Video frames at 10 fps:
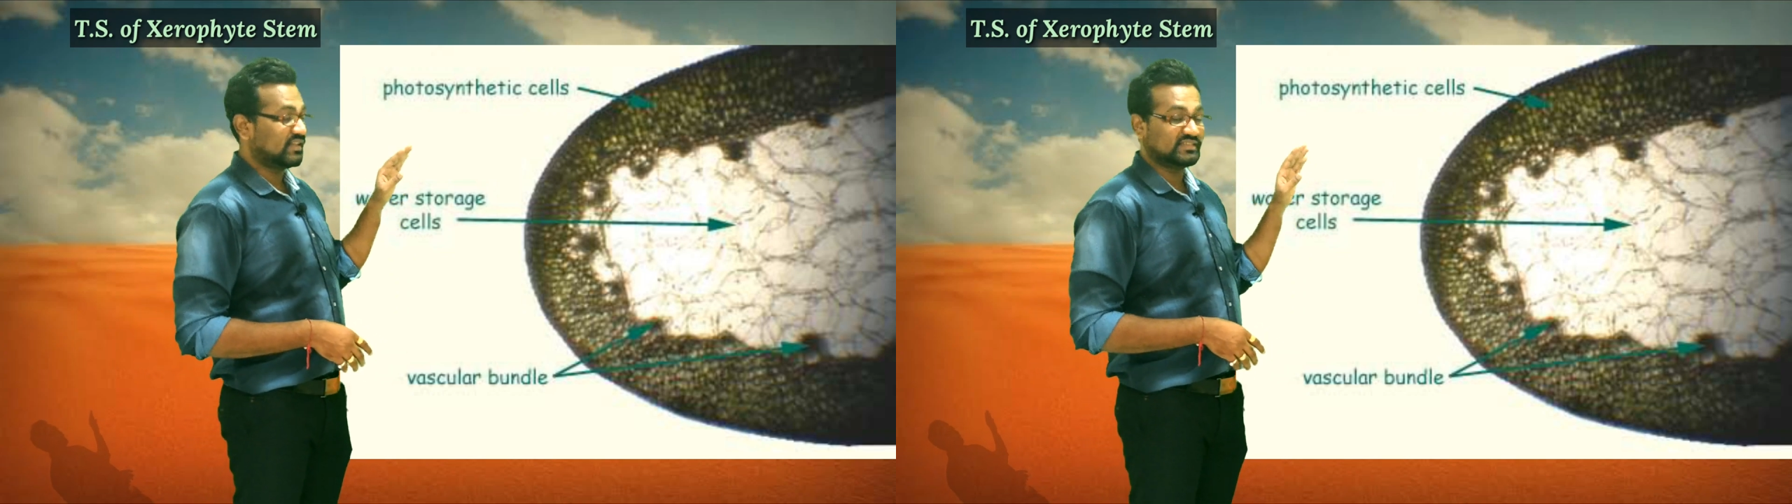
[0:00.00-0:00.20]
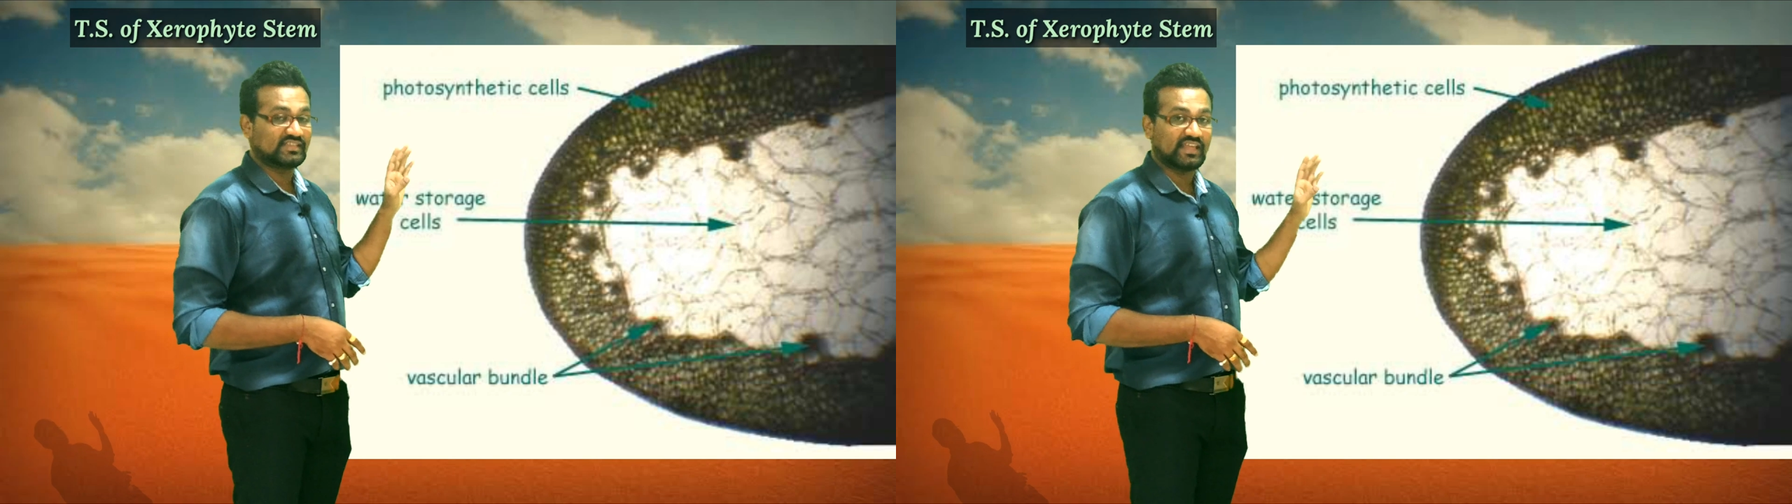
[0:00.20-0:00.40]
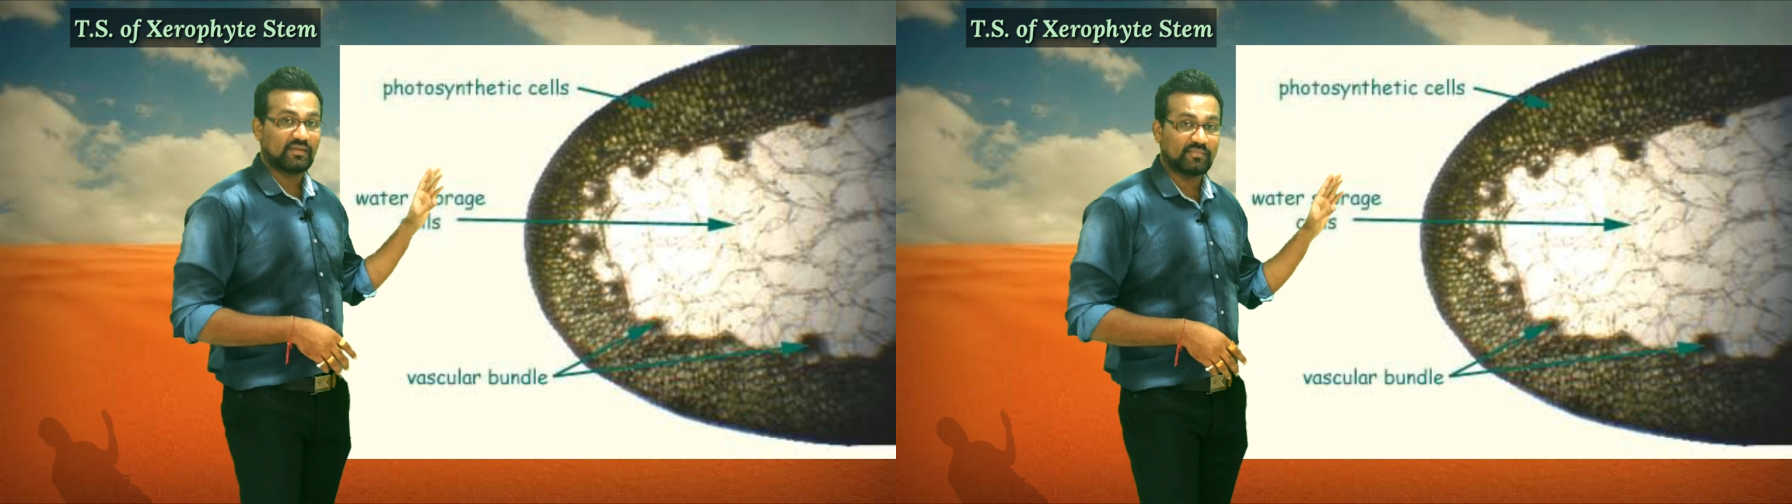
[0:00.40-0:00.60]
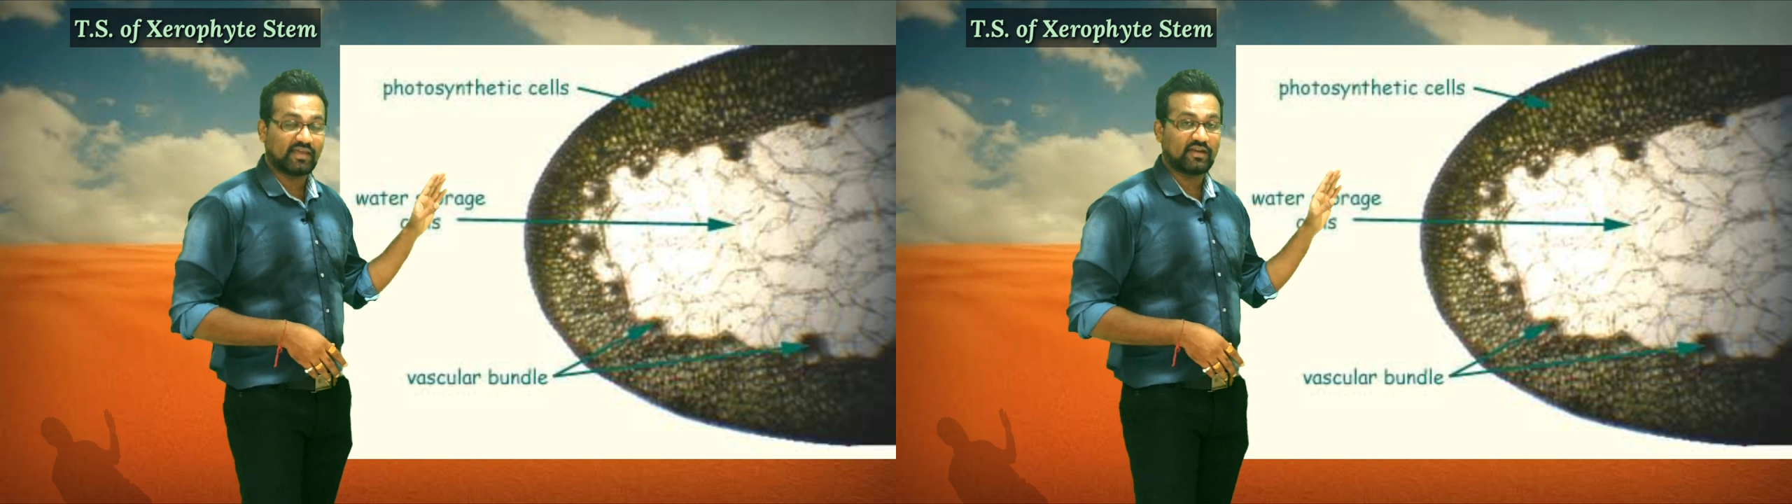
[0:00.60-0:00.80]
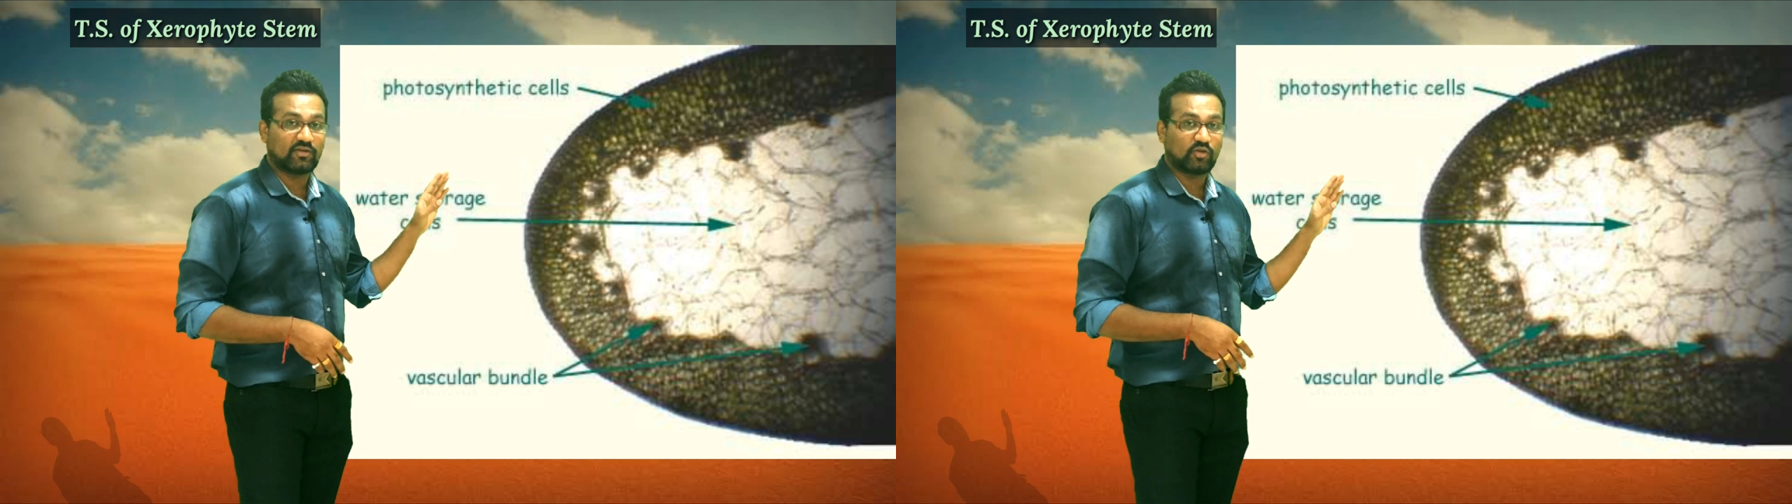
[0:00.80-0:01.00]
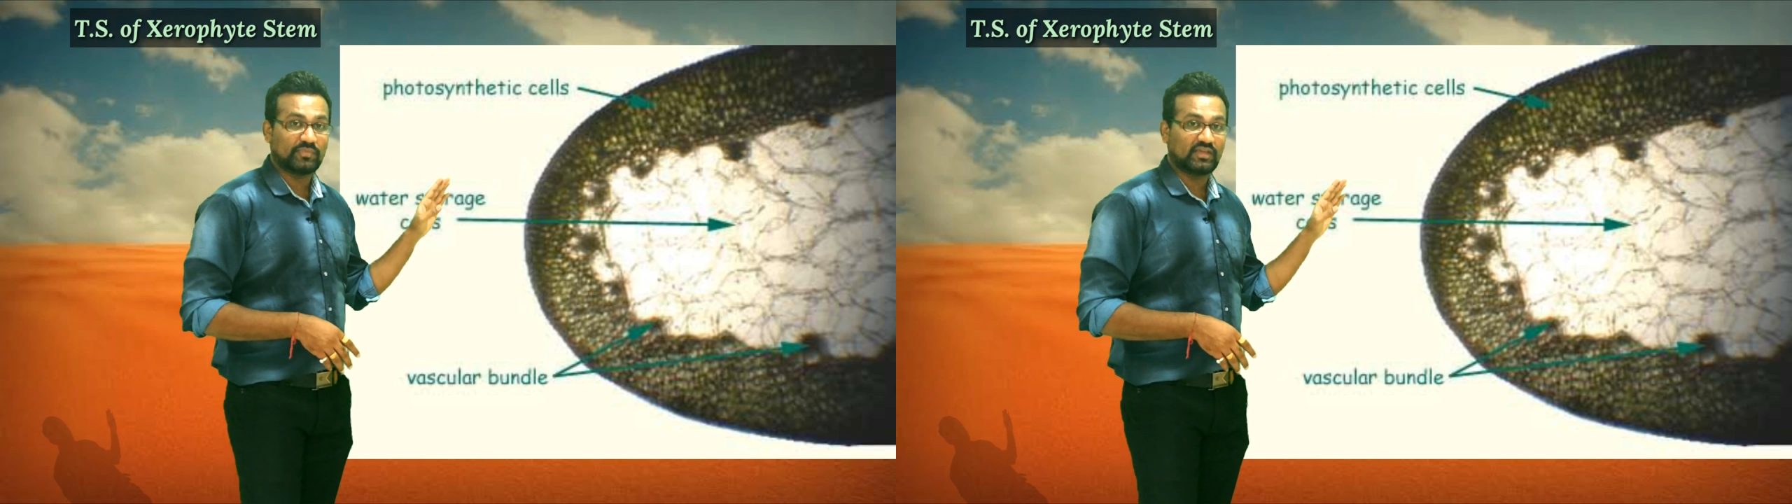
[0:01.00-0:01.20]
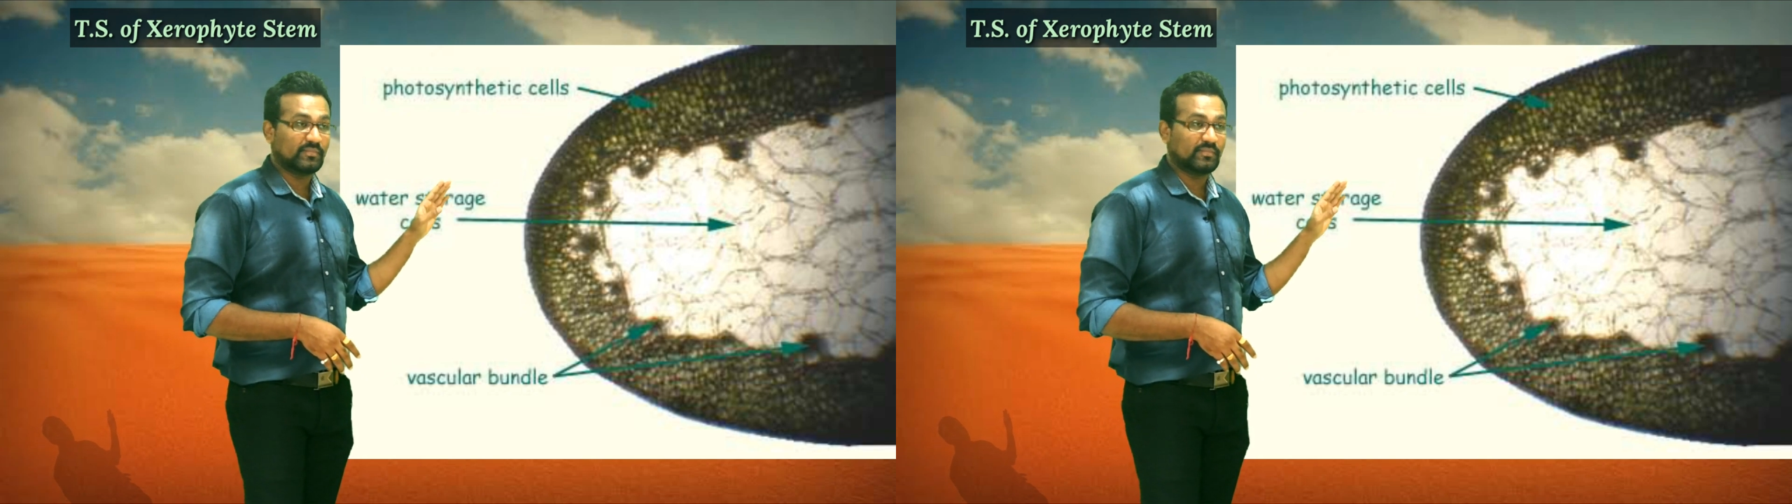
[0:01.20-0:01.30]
the stem anatomy,